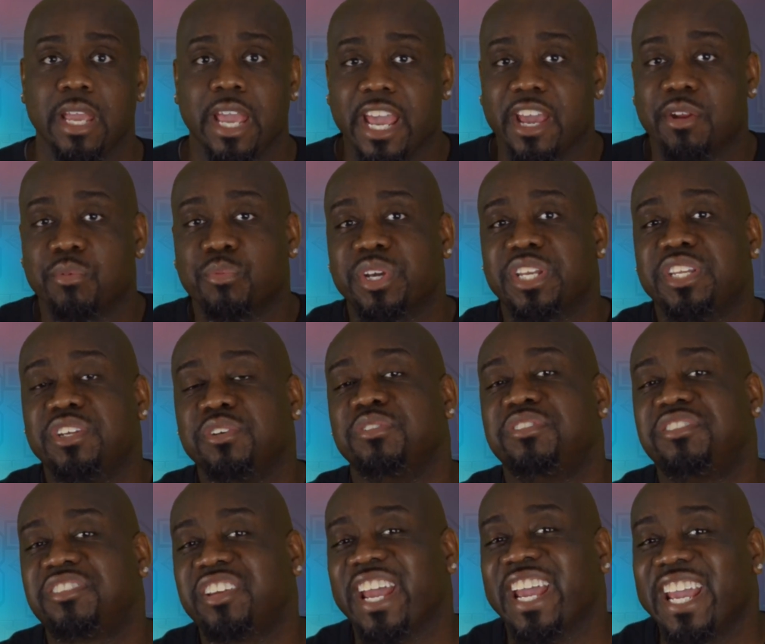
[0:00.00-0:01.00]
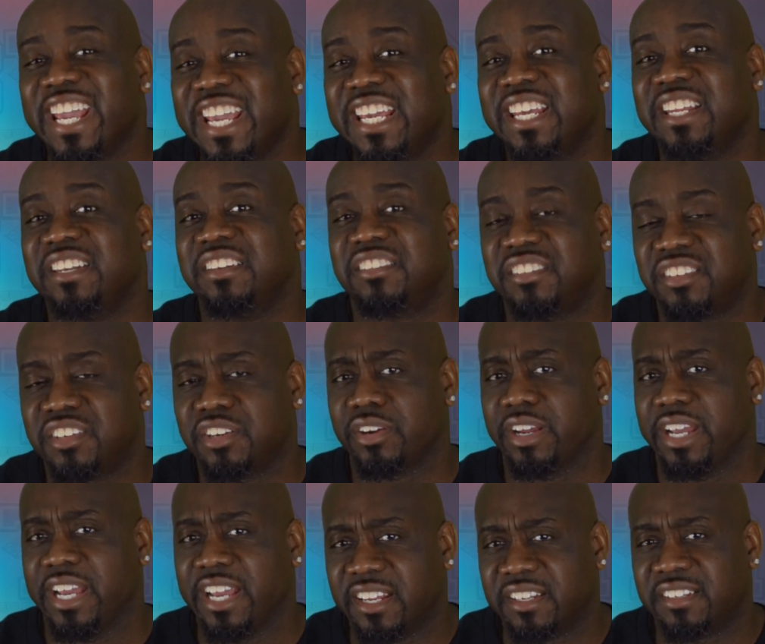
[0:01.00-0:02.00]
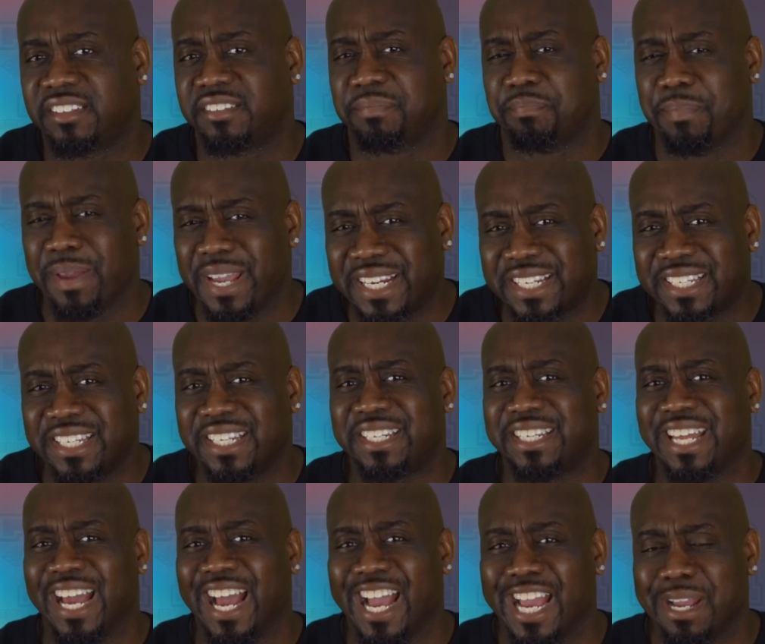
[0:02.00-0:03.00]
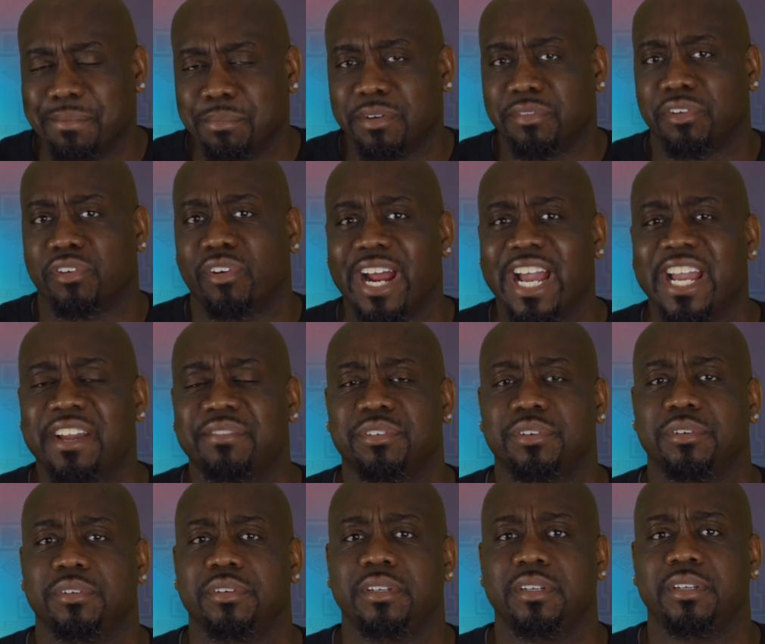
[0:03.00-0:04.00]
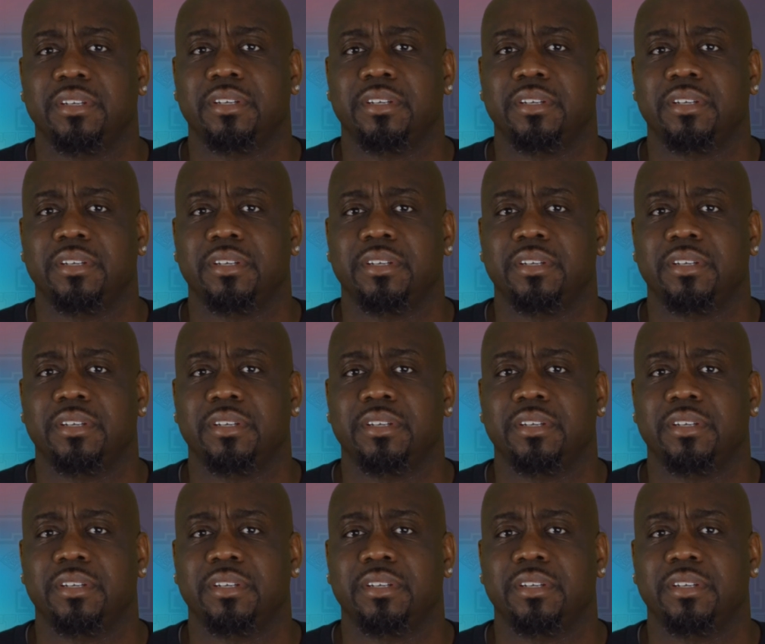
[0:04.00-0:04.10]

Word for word: And when you change your expected time of arrival